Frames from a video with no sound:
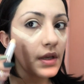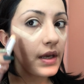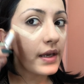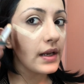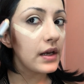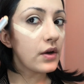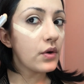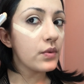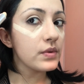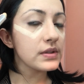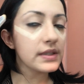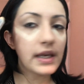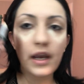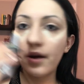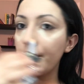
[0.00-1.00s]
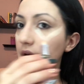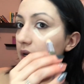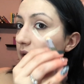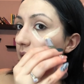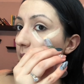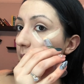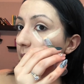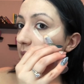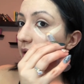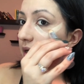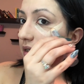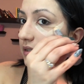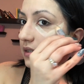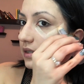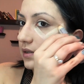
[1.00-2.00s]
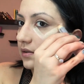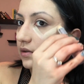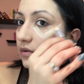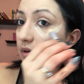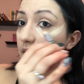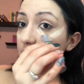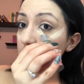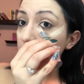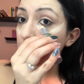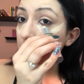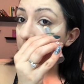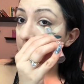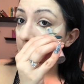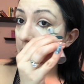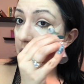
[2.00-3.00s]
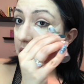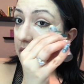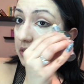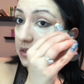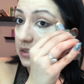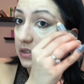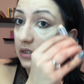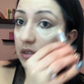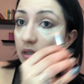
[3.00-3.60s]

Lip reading: and I always carry it up. It doesn't, you don't have to be perfect with this.